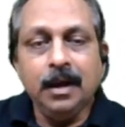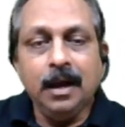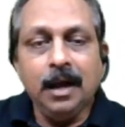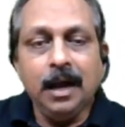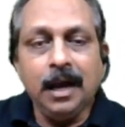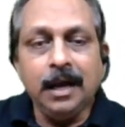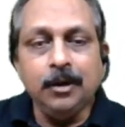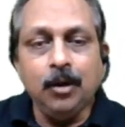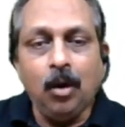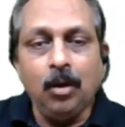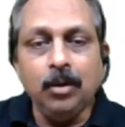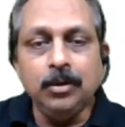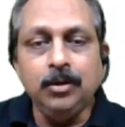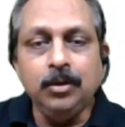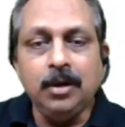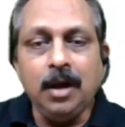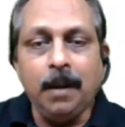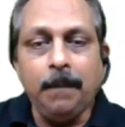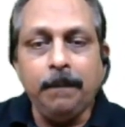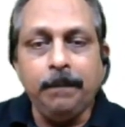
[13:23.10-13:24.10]
And although
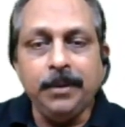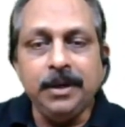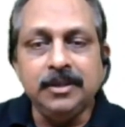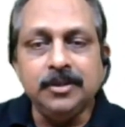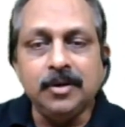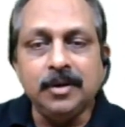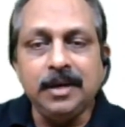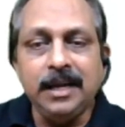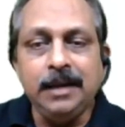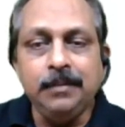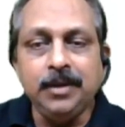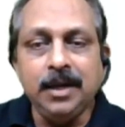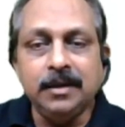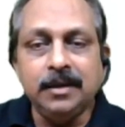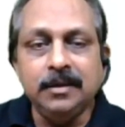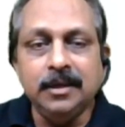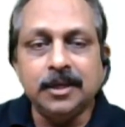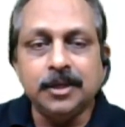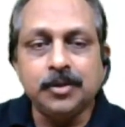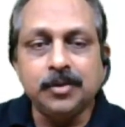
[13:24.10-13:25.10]
companies claim that
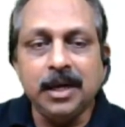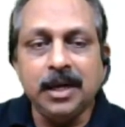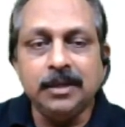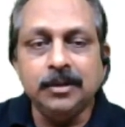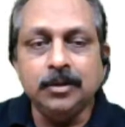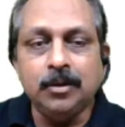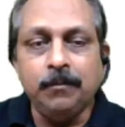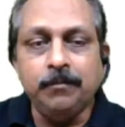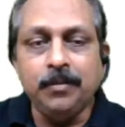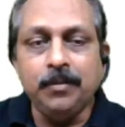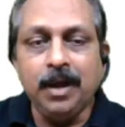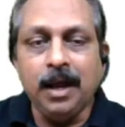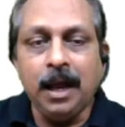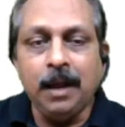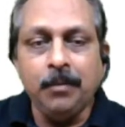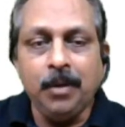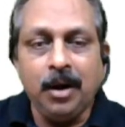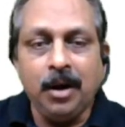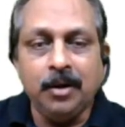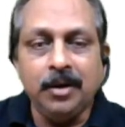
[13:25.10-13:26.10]
the strength of
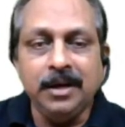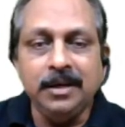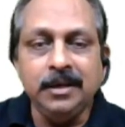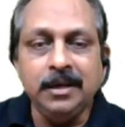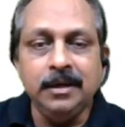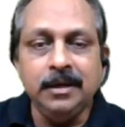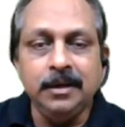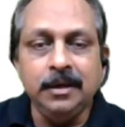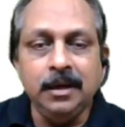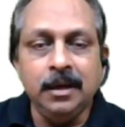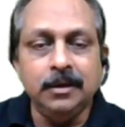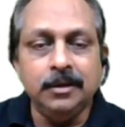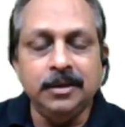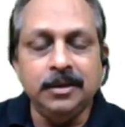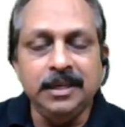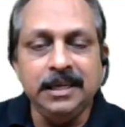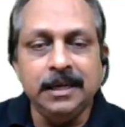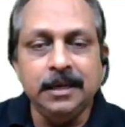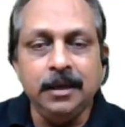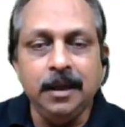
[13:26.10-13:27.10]
mRNA and
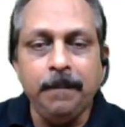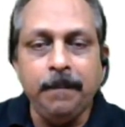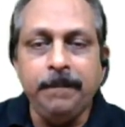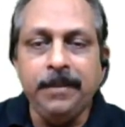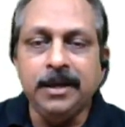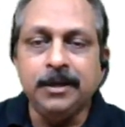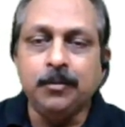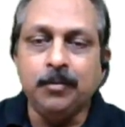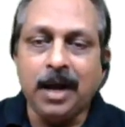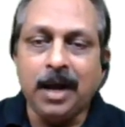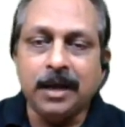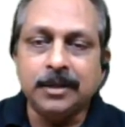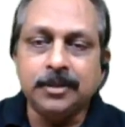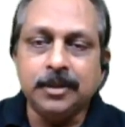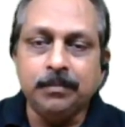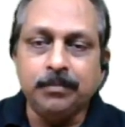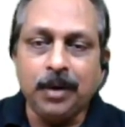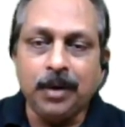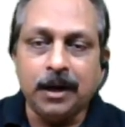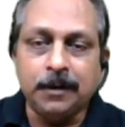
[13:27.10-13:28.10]
DNA based
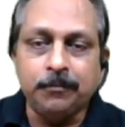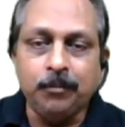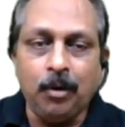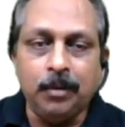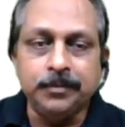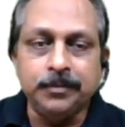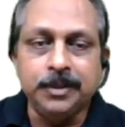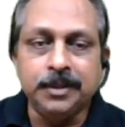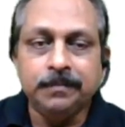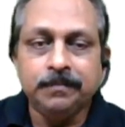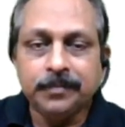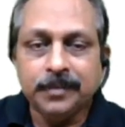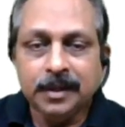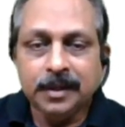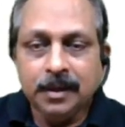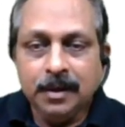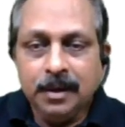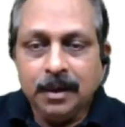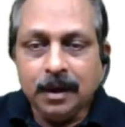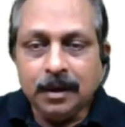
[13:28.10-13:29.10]
vaccine platforms
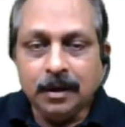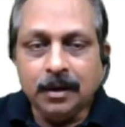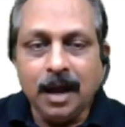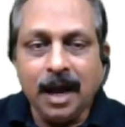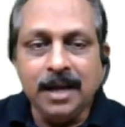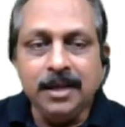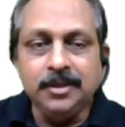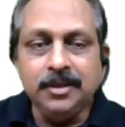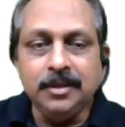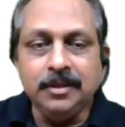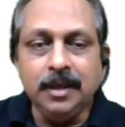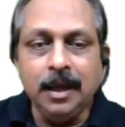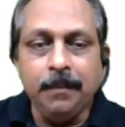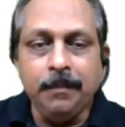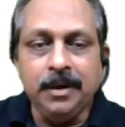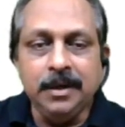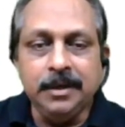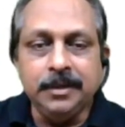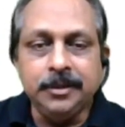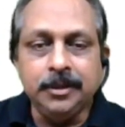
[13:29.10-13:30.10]
lies in the
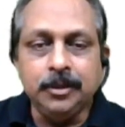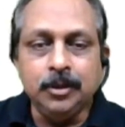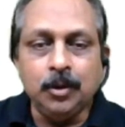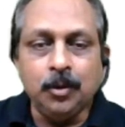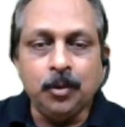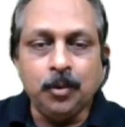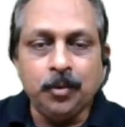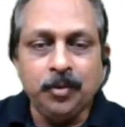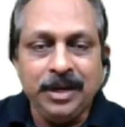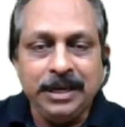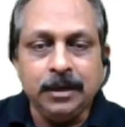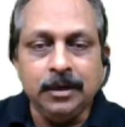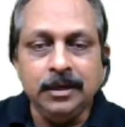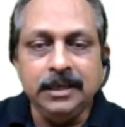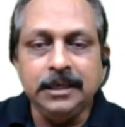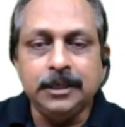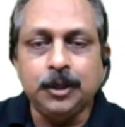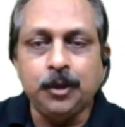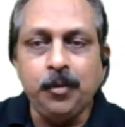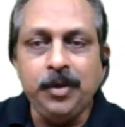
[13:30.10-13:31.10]
ability to
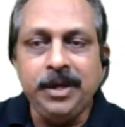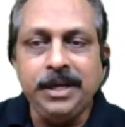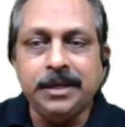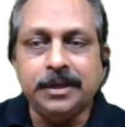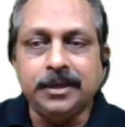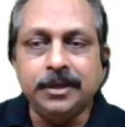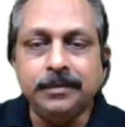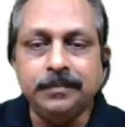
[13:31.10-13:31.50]
quickly tweak